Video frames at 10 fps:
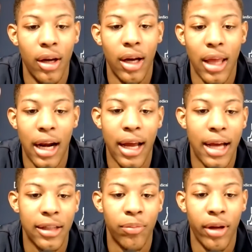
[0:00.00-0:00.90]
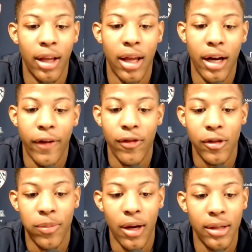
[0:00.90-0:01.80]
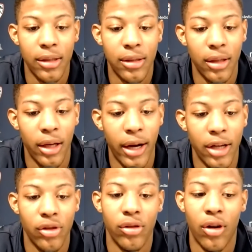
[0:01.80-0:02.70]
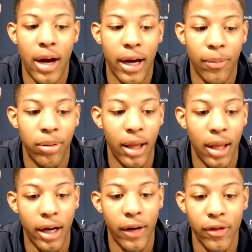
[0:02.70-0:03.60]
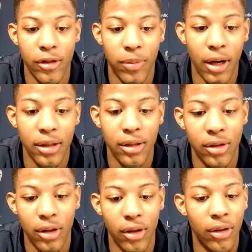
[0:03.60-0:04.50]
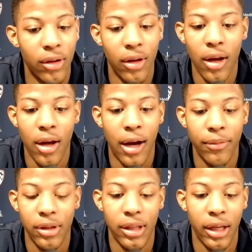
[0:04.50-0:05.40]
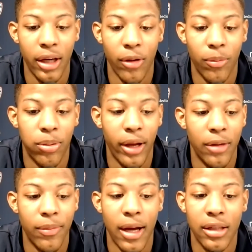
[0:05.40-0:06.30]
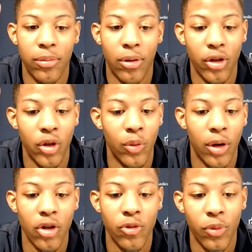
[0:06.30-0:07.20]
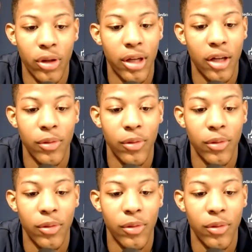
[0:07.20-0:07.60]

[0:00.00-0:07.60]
a lot of guys can play in a lot of different spots. And as you know, I can play a lot of different spots. So I'm just in here playing basketball, doing what Coach Murray tells